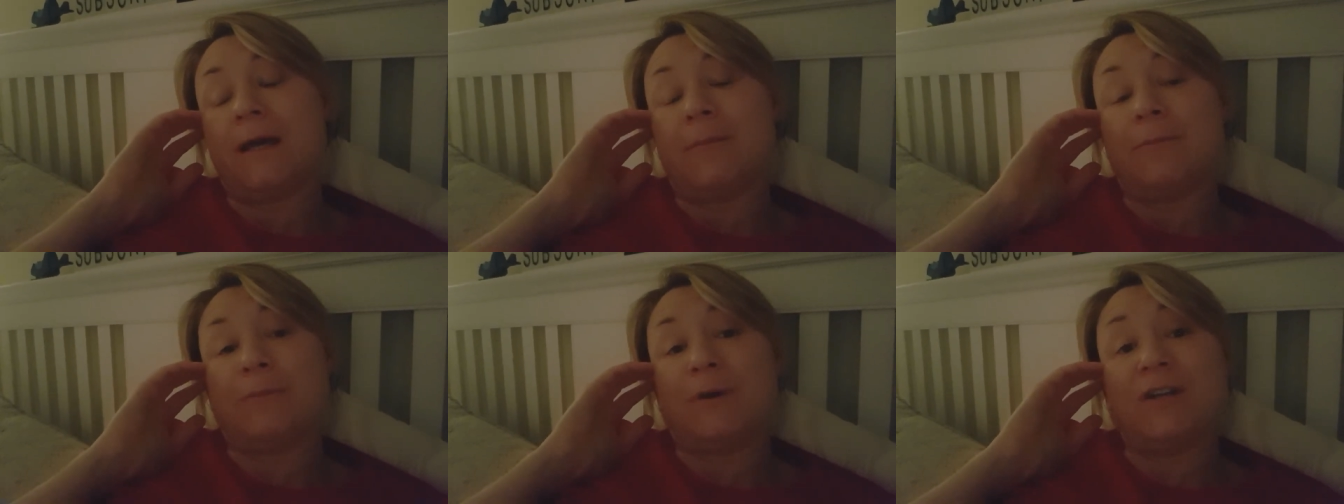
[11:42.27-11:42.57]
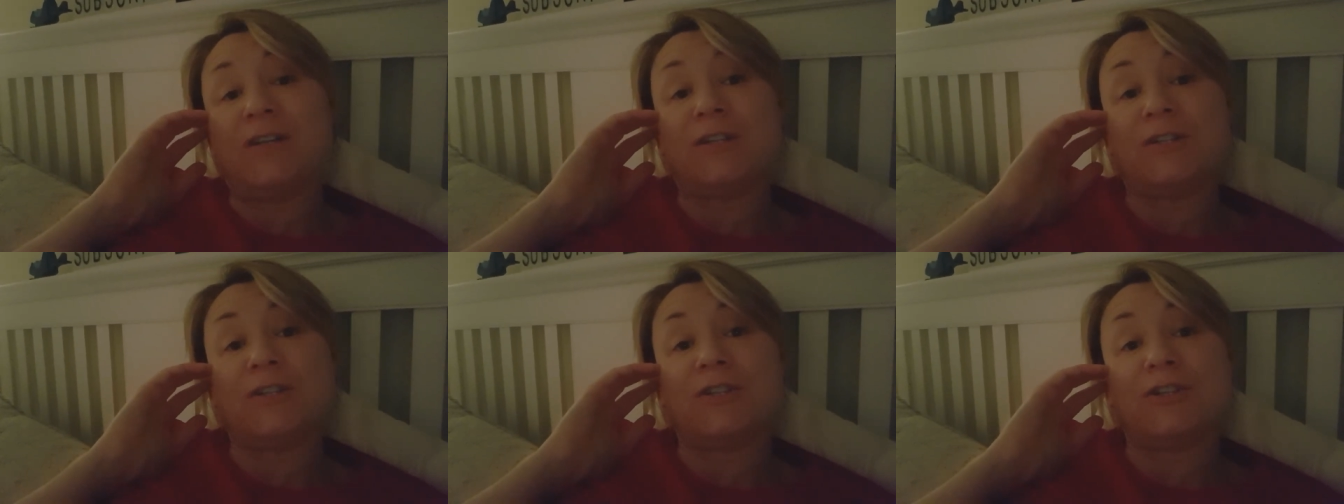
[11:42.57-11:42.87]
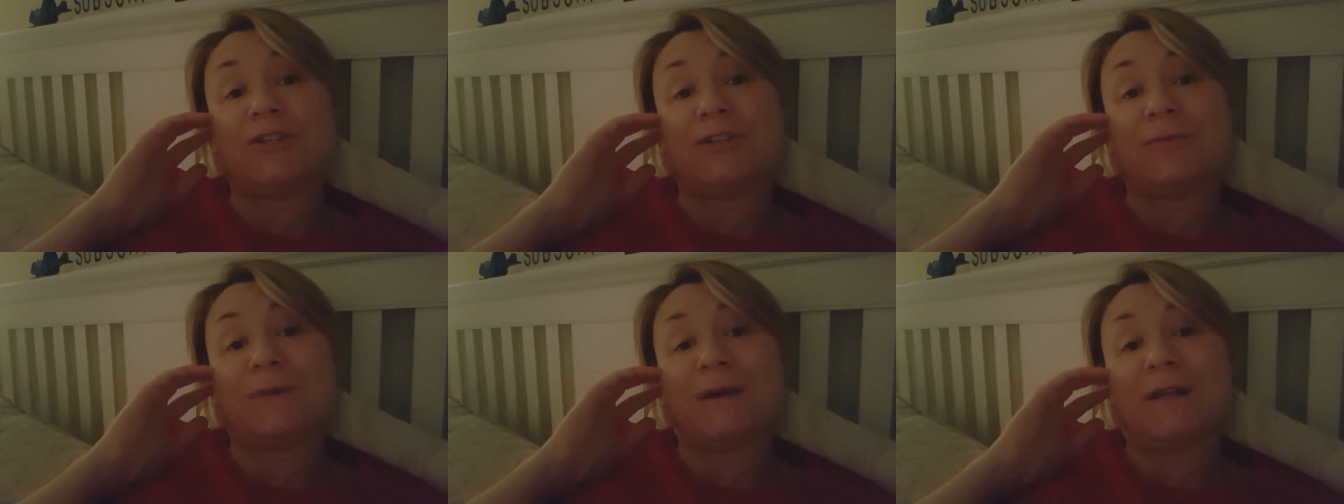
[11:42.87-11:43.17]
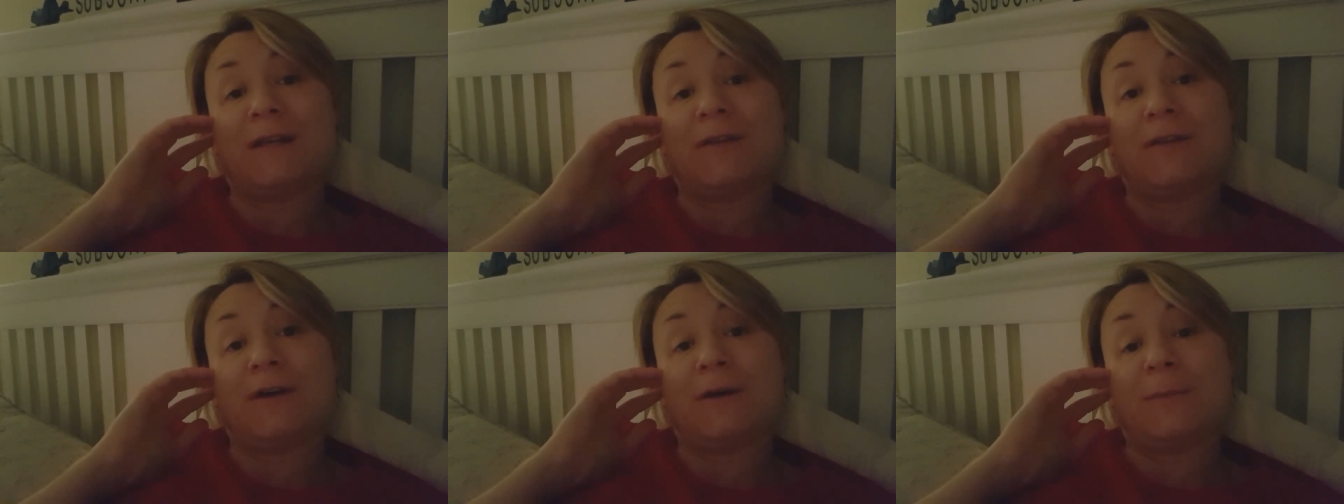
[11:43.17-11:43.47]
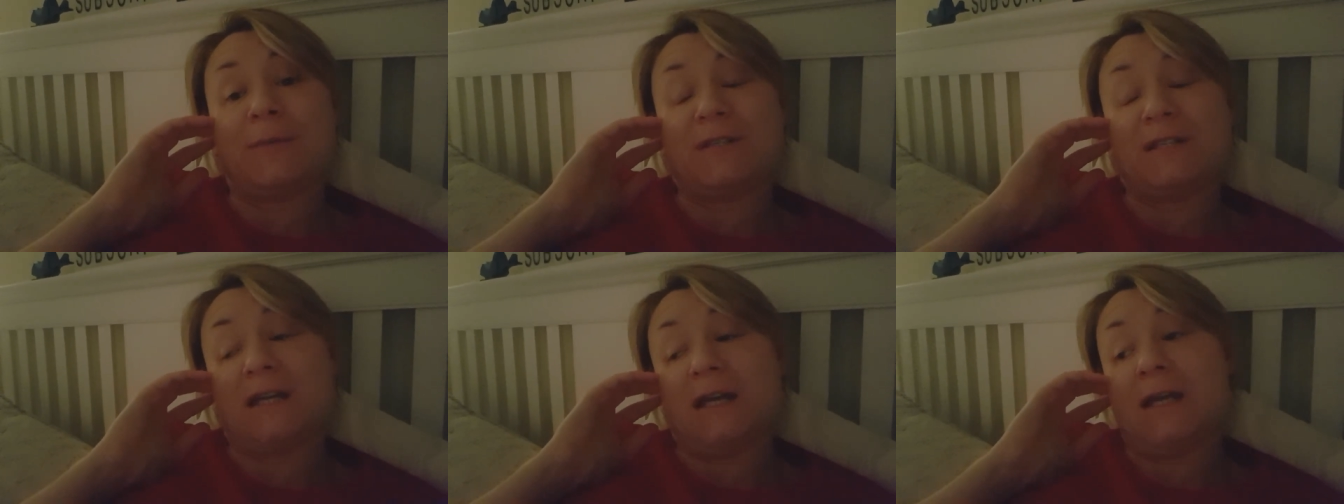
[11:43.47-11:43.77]
Brendan's just made another
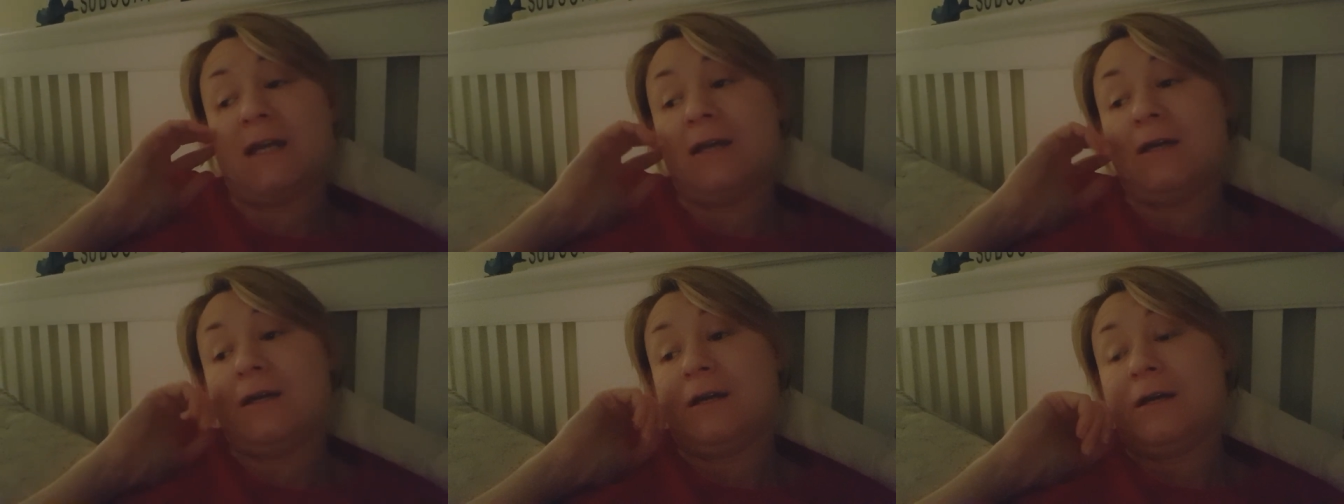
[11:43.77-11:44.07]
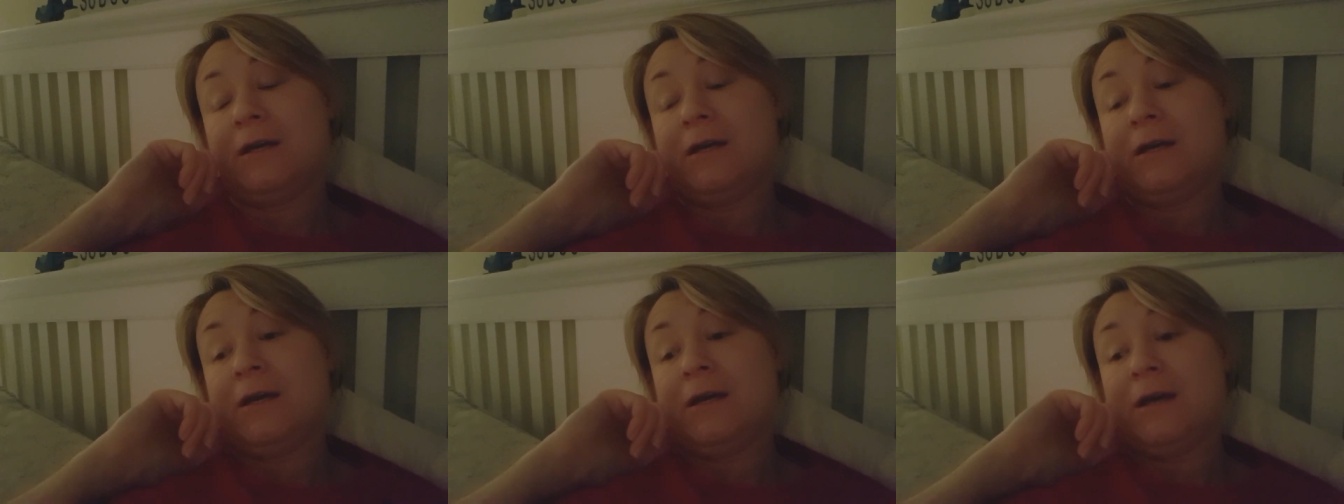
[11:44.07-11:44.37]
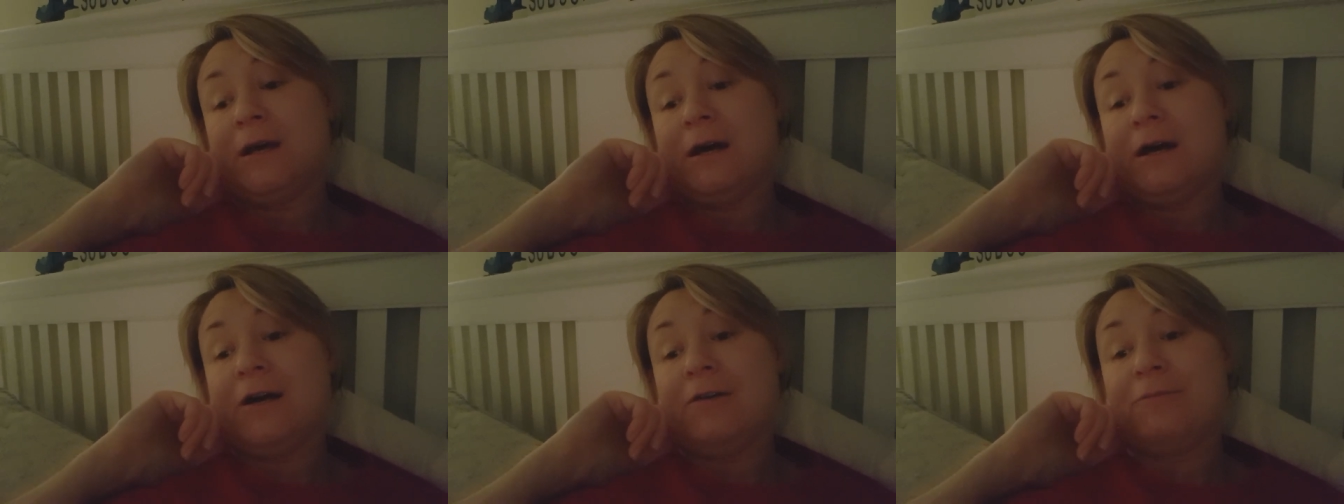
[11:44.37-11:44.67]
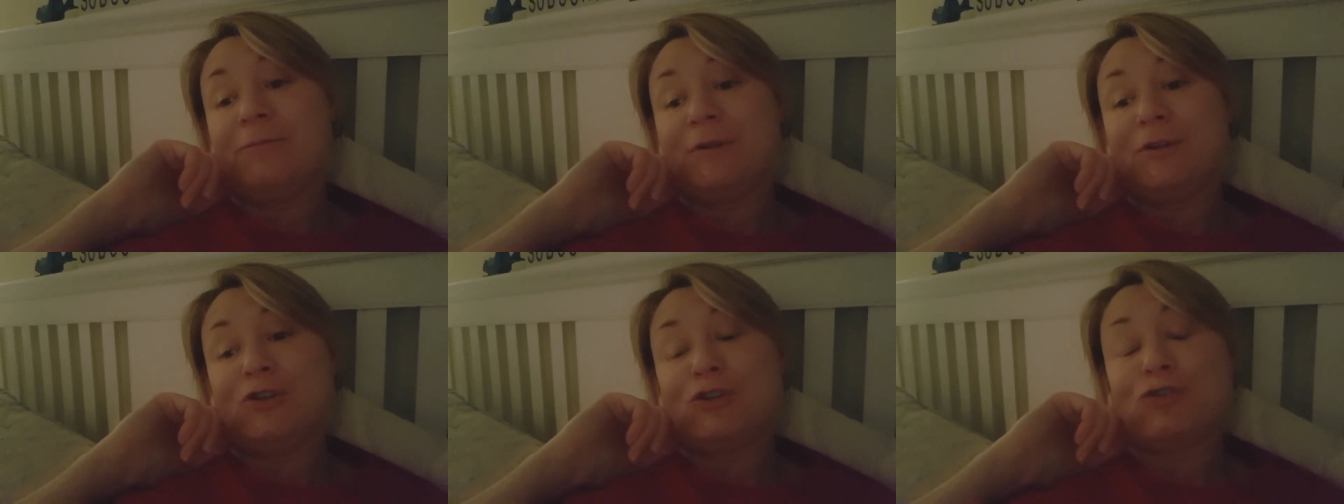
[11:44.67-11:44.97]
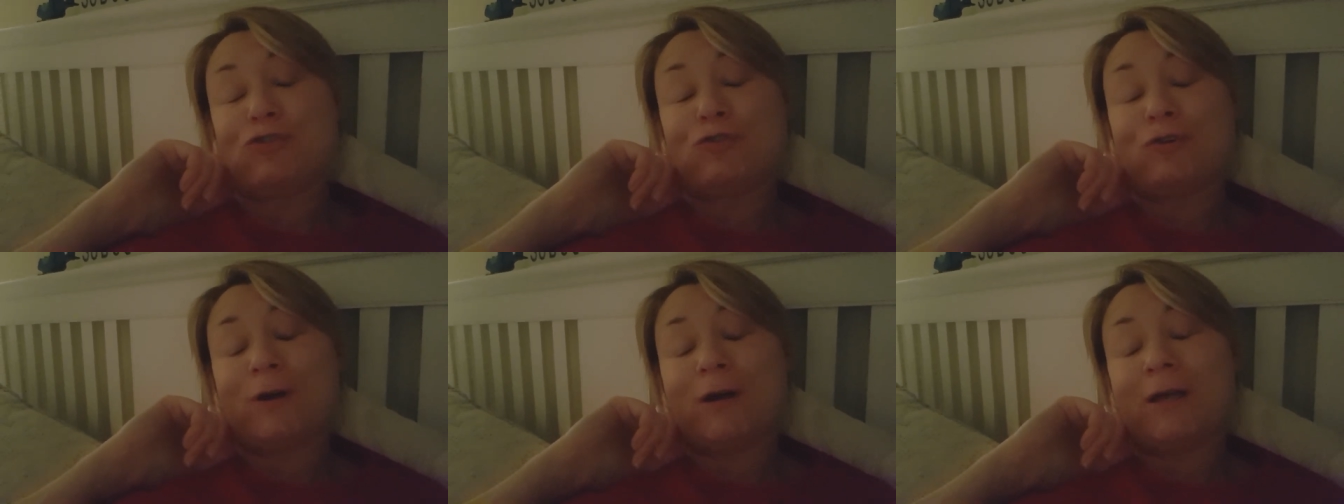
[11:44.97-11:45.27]
cup of tea. I've been
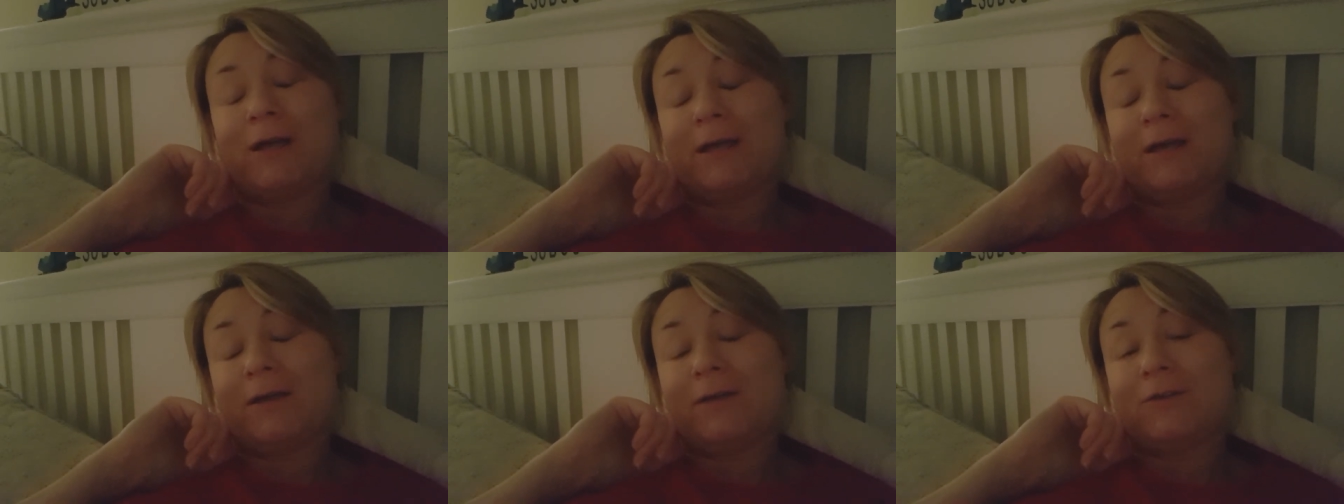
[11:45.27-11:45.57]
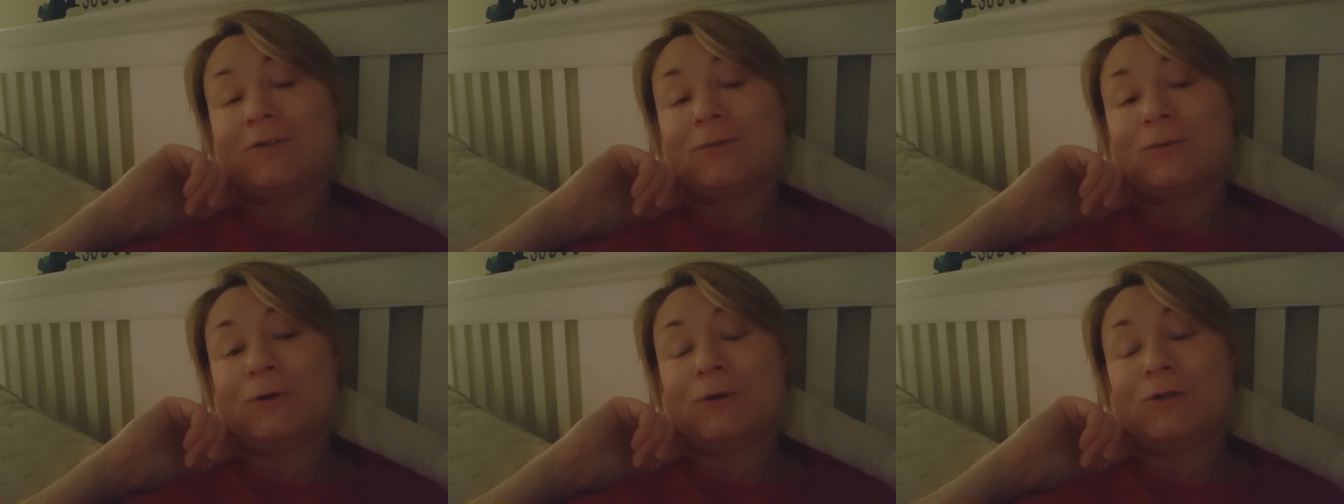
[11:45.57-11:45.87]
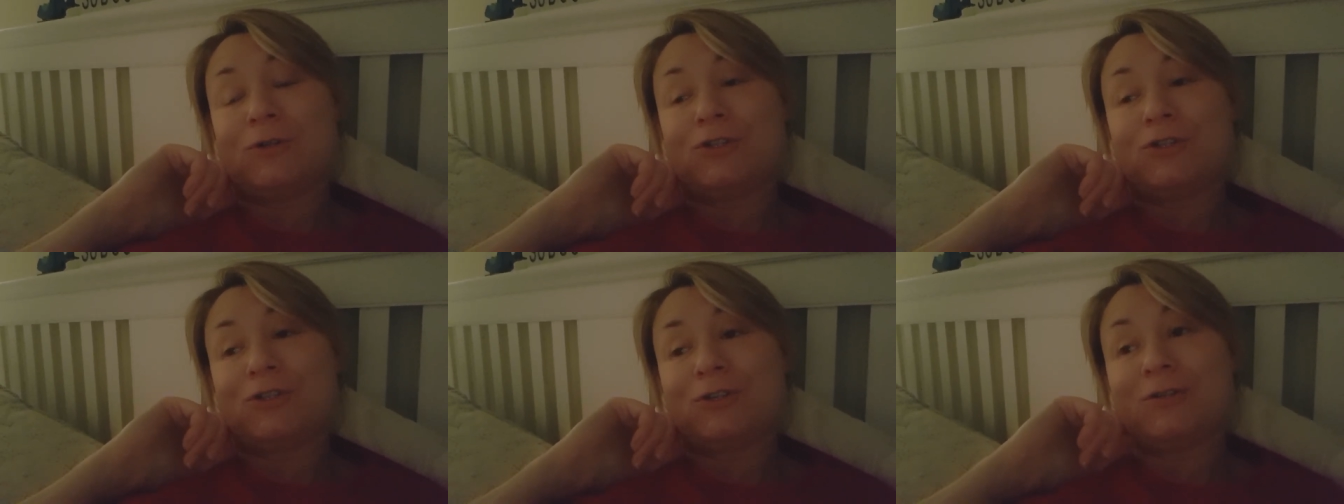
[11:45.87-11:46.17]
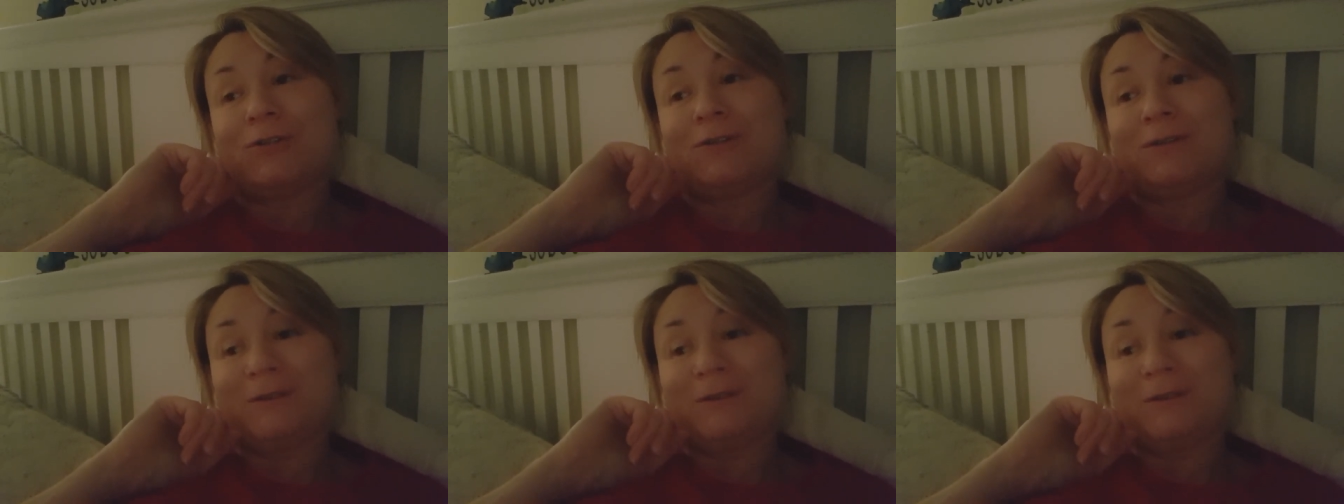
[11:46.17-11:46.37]
trying to watch